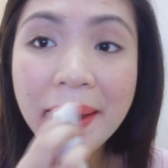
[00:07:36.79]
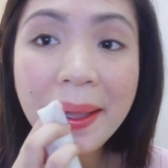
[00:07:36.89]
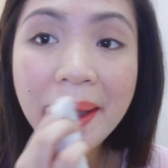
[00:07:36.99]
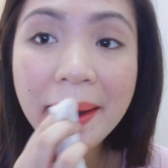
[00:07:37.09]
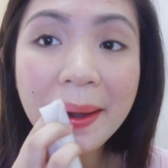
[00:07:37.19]

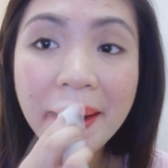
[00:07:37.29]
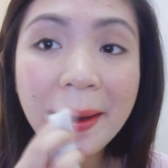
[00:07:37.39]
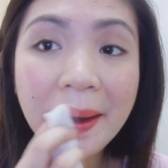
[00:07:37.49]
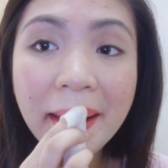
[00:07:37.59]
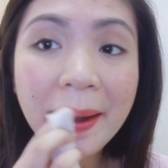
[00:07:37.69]
There!
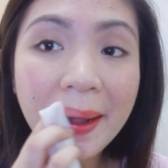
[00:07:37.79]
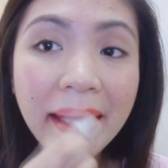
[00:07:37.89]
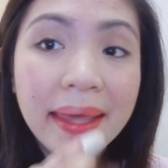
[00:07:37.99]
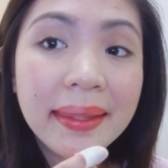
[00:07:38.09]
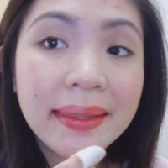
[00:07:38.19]

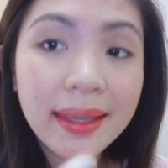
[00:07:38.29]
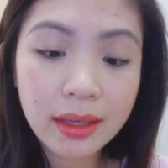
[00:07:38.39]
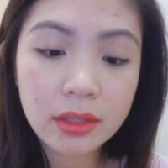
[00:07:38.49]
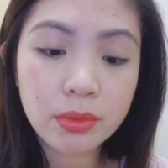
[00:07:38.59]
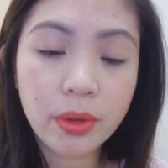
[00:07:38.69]
I think it's